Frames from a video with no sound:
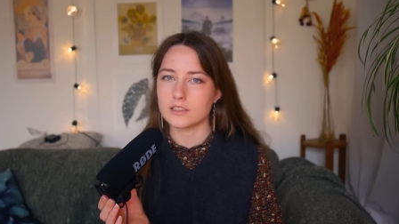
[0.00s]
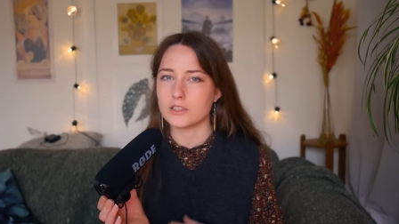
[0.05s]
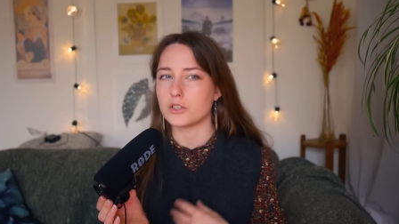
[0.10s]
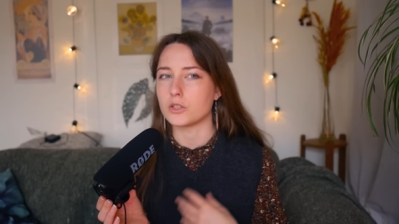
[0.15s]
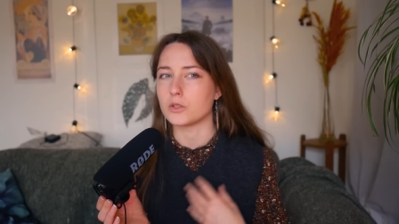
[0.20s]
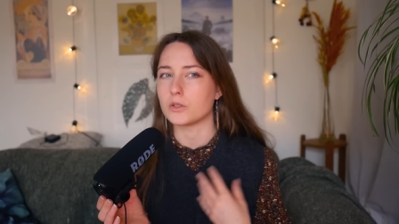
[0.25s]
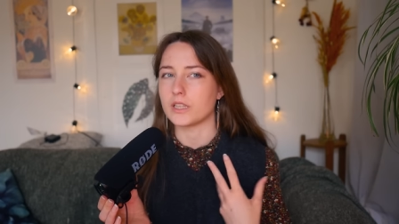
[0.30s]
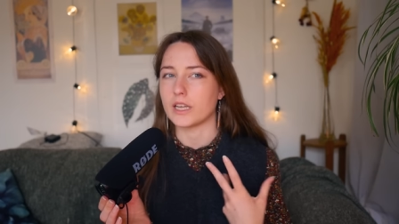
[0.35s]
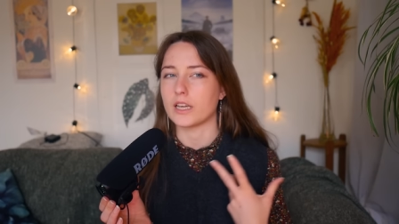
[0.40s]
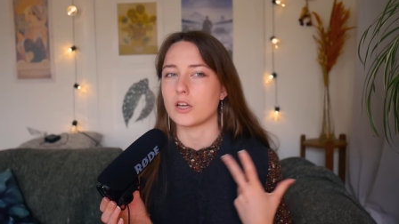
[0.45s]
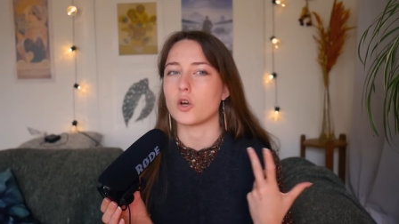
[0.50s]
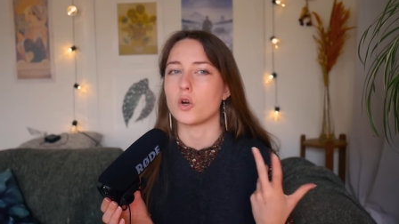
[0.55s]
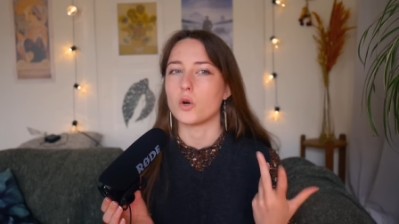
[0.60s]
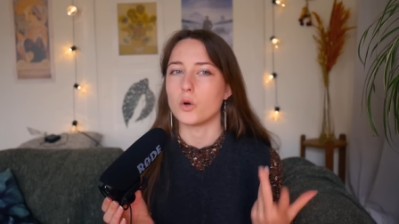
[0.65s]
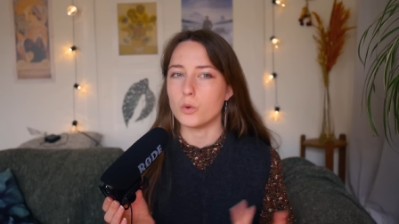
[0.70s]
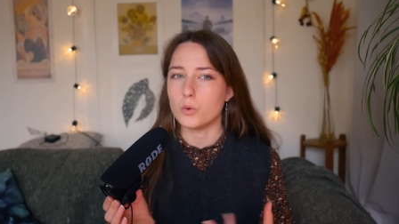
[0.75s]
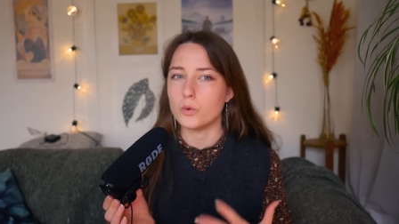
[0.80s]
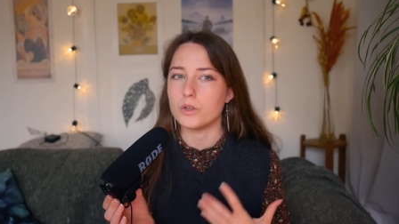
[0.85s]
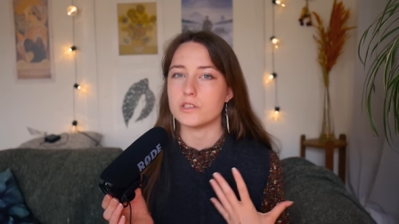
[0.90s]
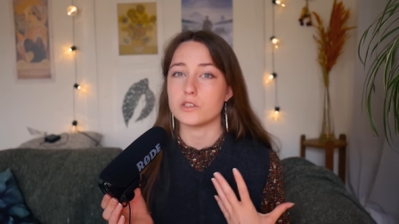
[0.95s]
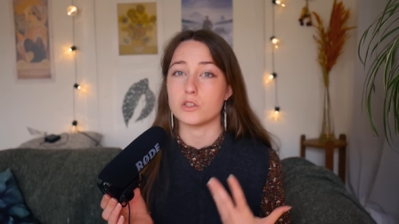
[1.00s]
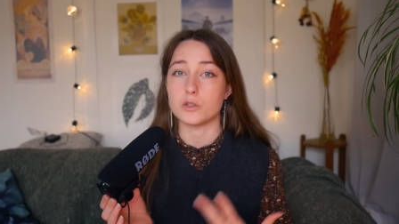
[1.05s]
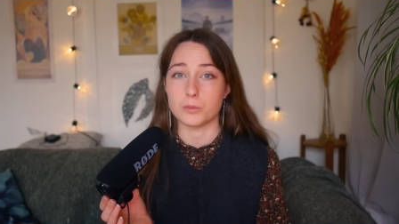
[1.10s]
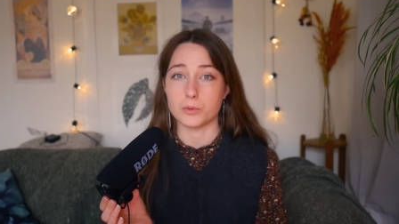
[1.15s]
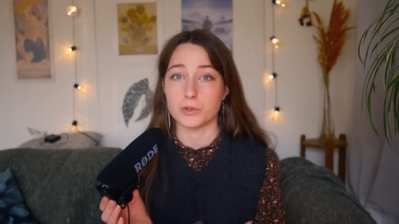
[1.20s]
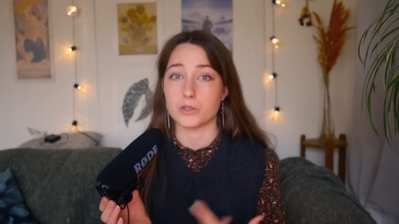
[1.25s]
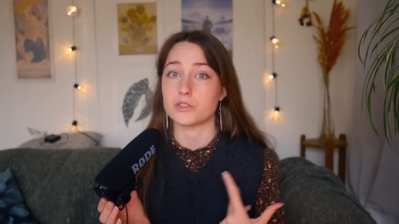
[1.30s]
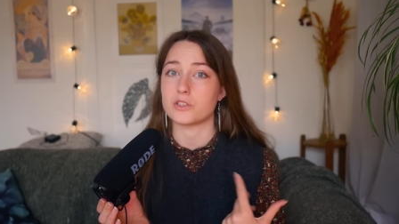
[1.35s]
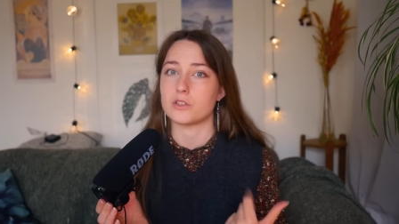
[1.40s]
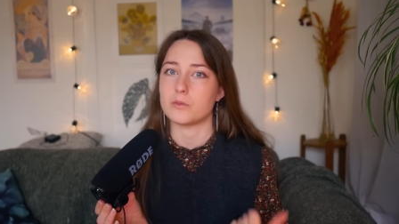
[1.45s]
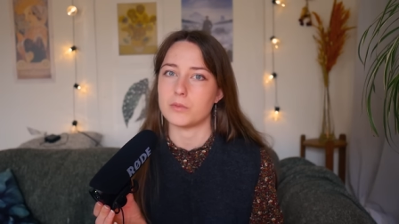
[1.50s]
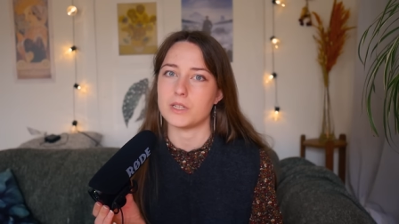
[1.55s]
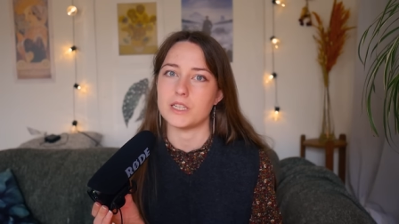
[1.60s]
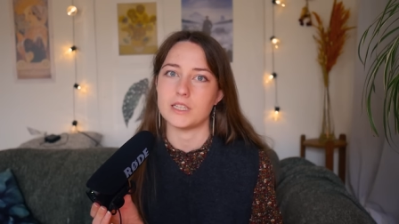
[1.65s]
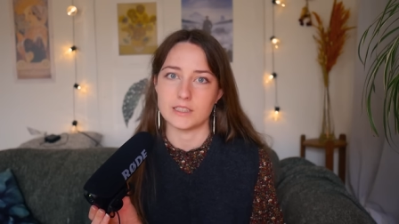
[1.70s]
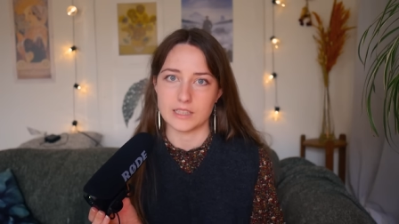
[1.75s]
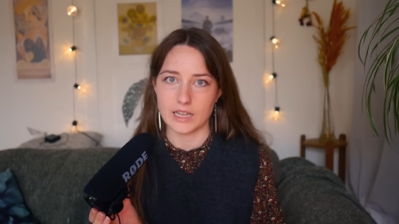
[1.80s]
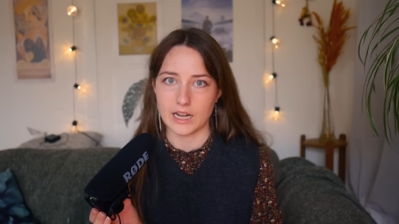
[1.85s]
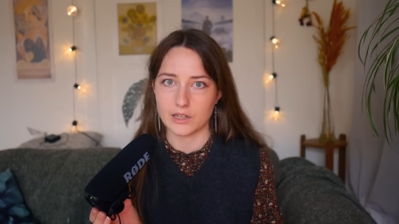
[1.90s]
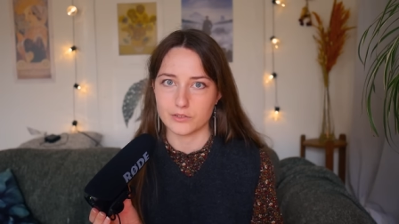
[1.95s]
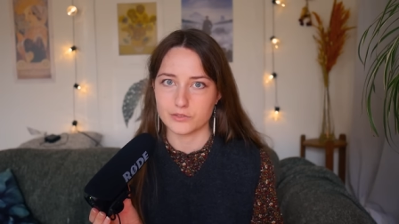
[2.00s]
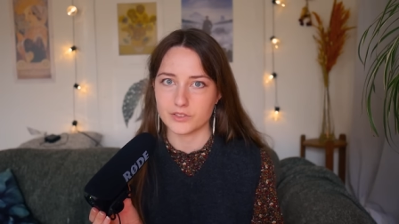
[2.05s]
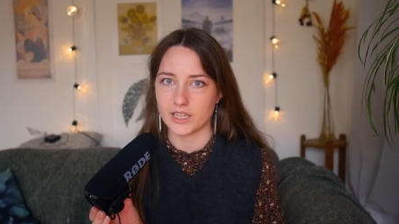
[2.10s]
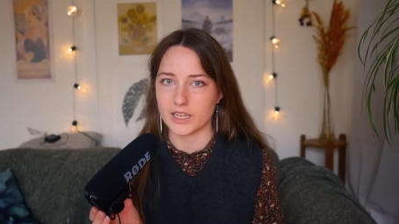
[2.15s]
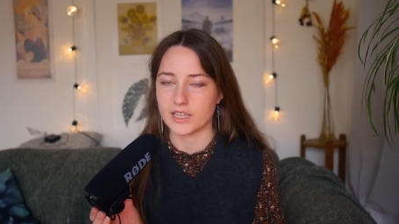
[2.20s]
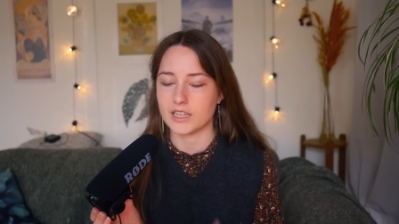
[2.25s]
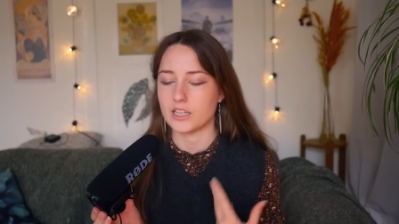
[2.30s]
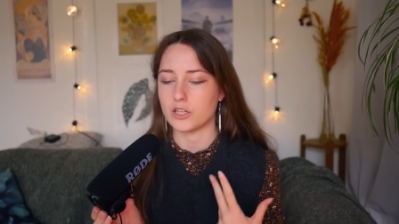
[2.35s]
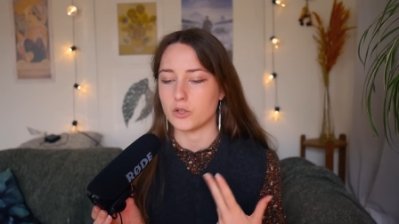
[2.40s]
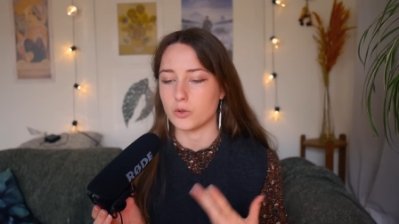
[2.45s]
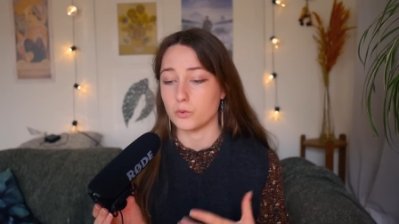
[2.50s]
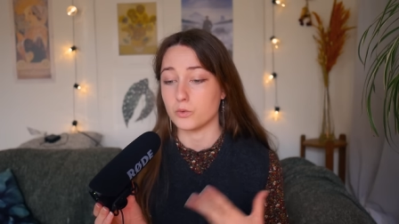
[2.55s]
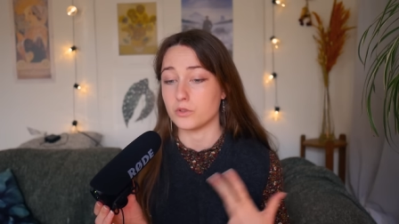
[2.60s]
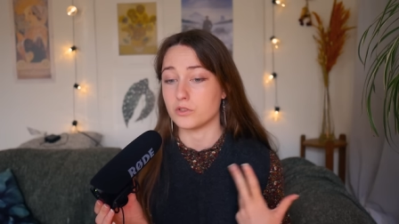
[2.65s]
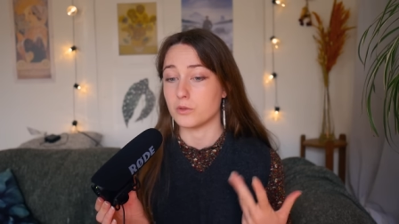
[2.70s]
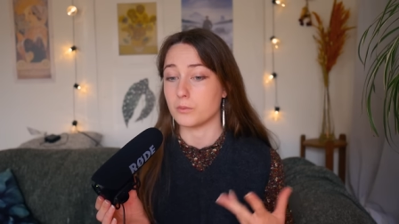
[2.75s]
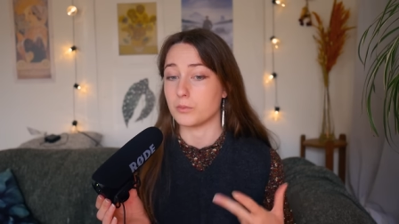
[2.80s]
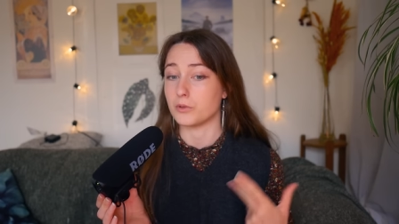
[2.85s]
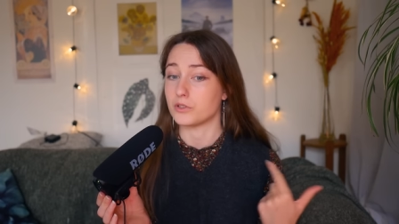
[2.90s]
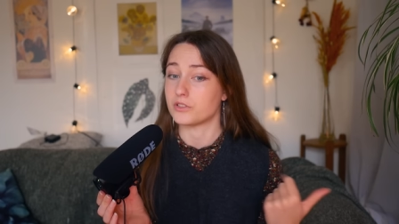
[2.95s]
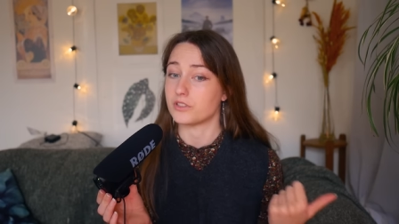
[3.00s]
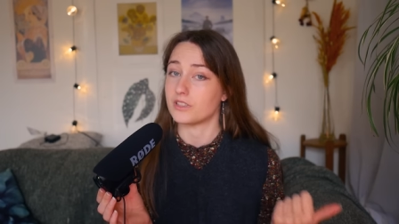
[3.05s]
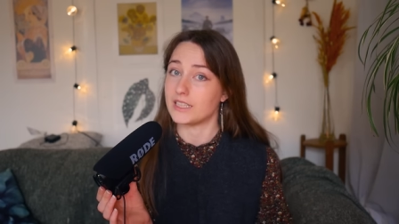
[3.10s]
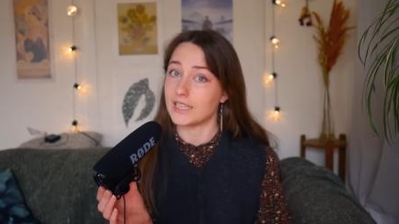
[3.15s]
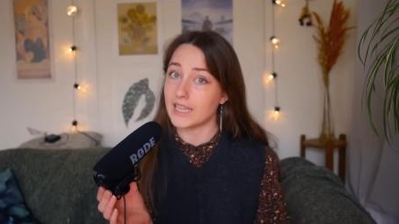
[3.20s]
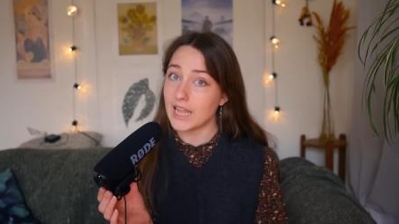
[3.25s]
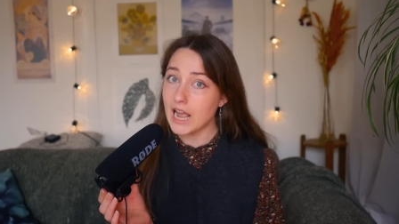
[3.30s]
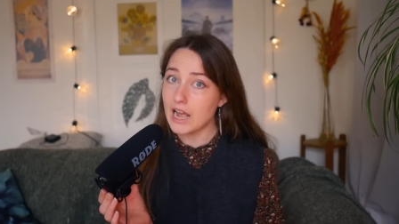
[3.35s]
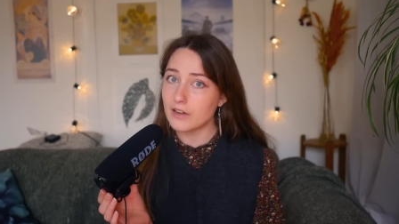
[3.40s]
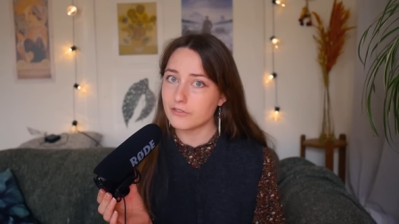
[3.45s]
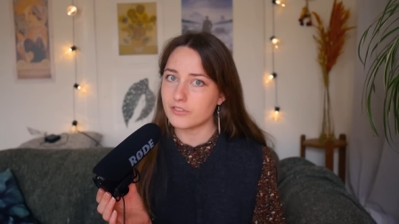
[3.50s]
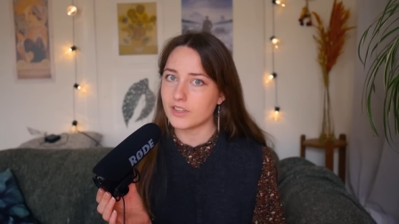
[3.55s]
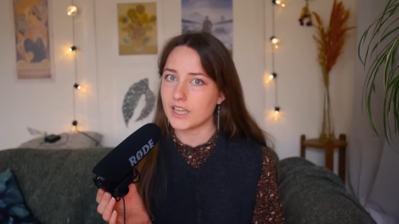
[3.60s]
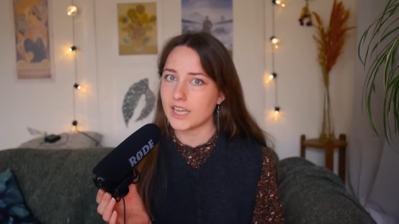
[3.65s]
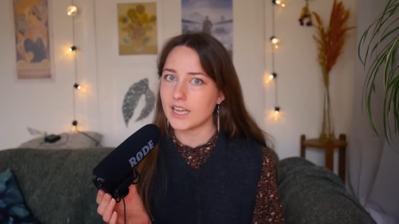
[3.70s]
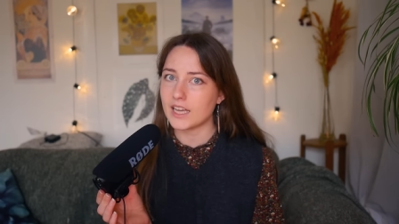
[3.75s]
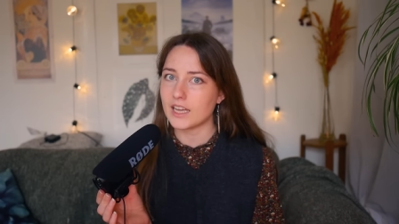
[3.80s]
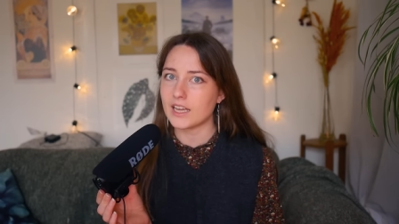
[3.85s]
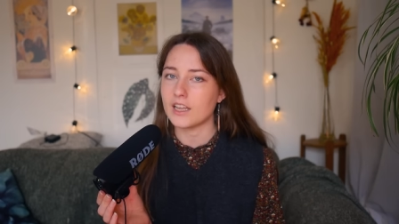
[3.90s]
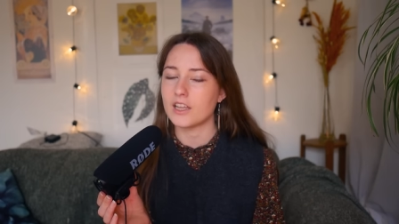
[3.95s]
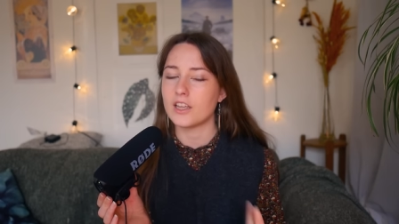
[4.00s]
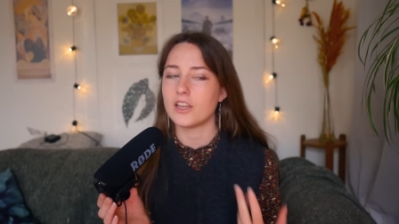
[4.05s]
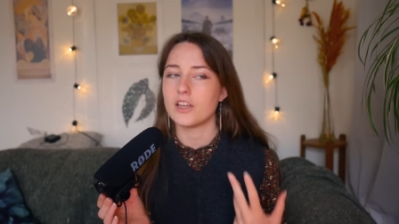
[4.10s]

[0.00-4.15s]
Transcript: you know, like who is the person being laughed at and who is the person laughing,